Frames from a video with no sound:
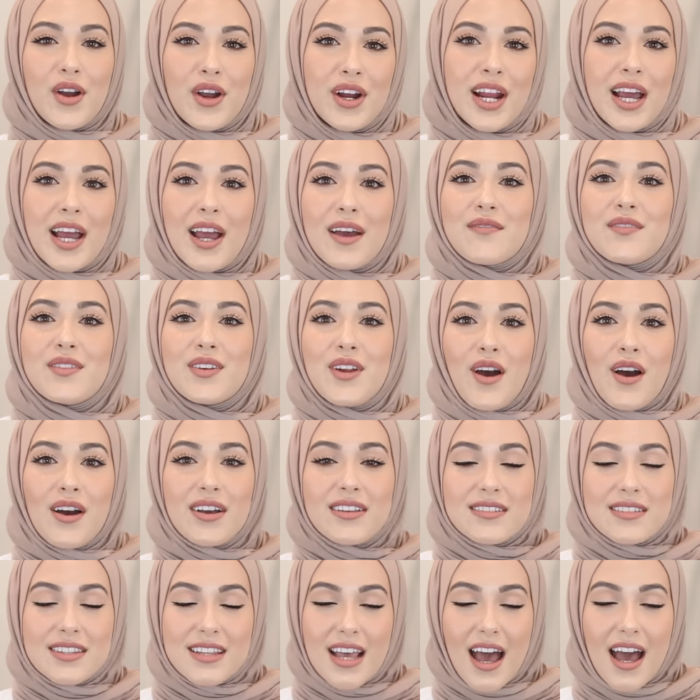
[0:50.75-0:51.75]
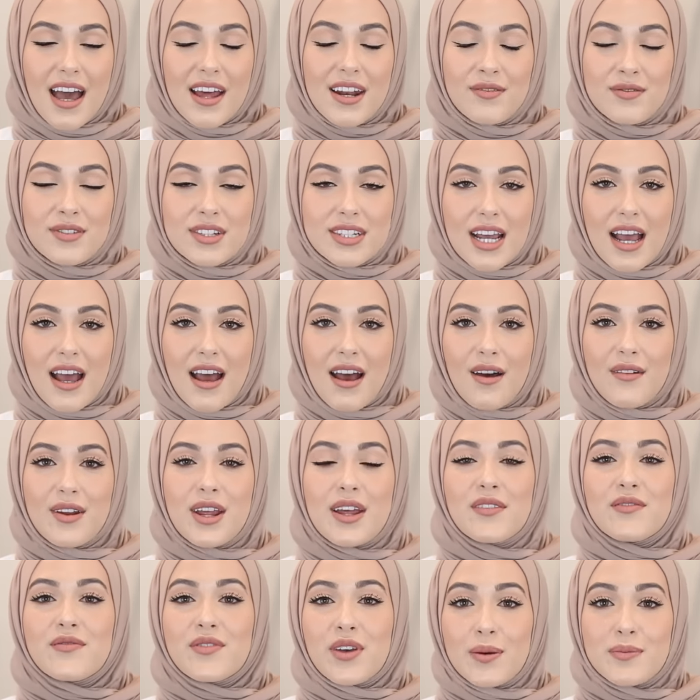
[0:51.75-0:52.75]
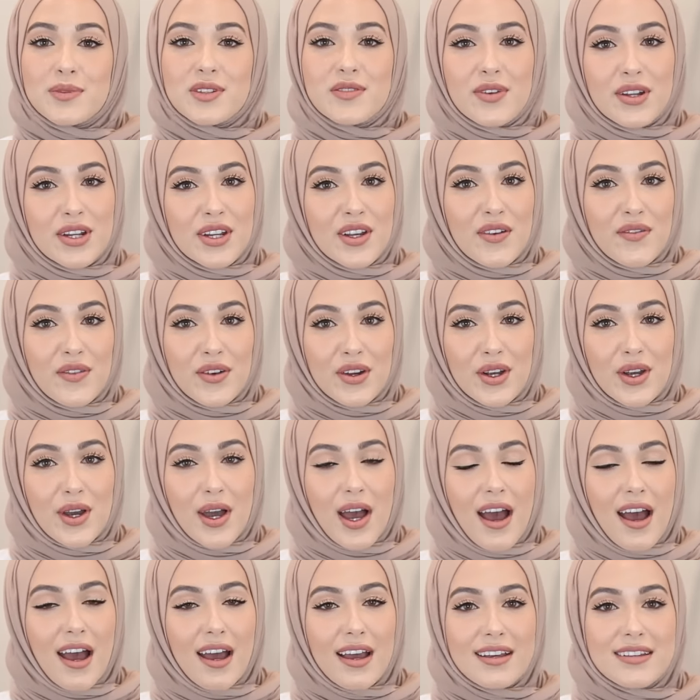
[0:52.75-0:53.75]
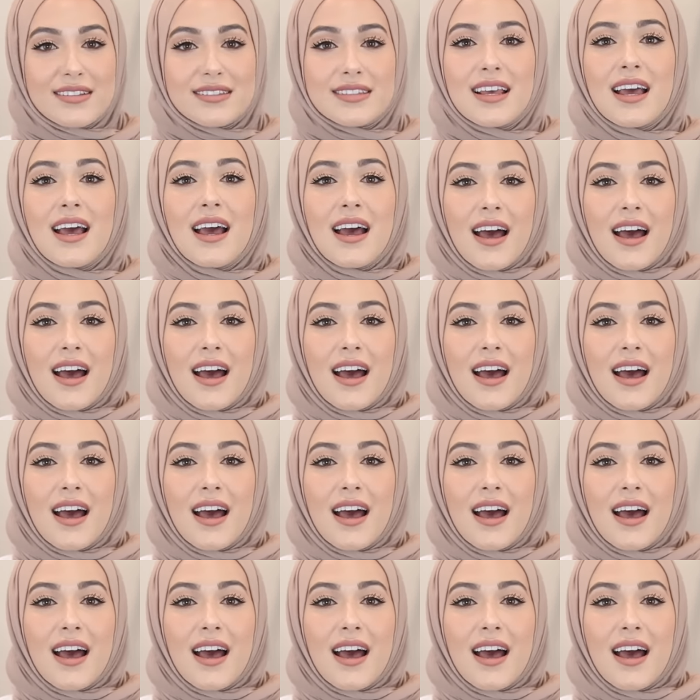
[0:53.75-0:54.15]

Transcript: and I have not sat down and filmed a video for you guys